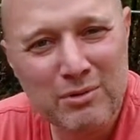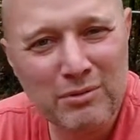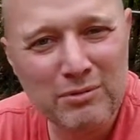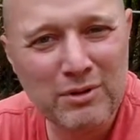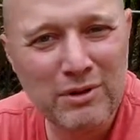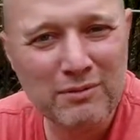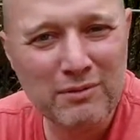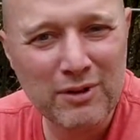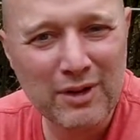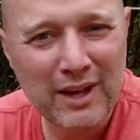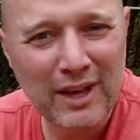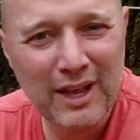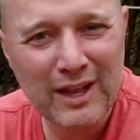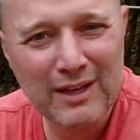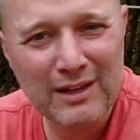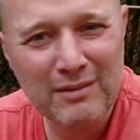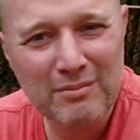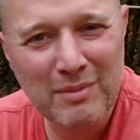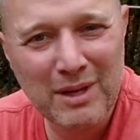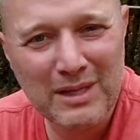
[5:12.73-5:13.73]
and river
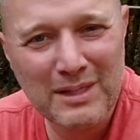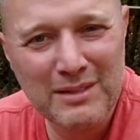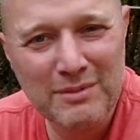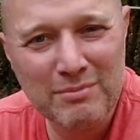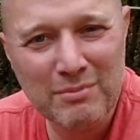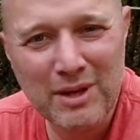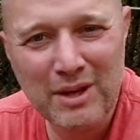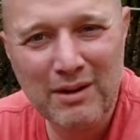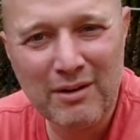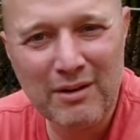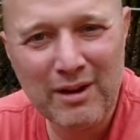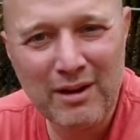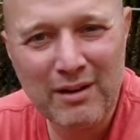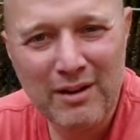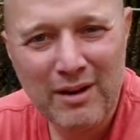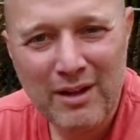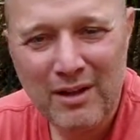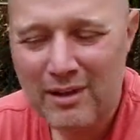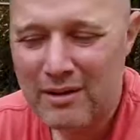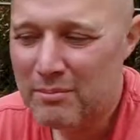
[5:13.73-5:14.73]
cane and make some better
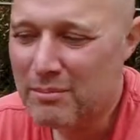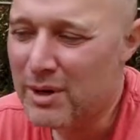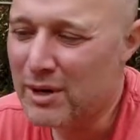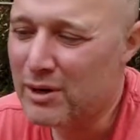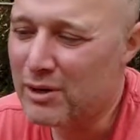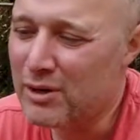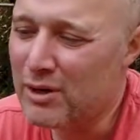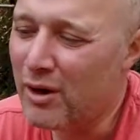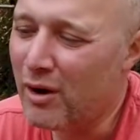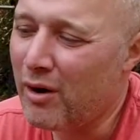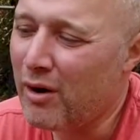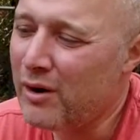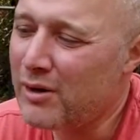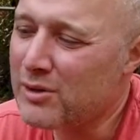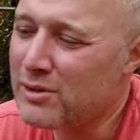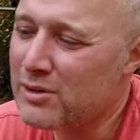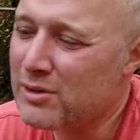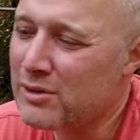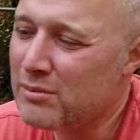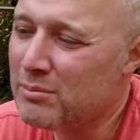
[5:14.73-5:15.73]

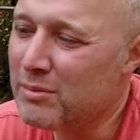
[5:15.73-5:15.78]
darts.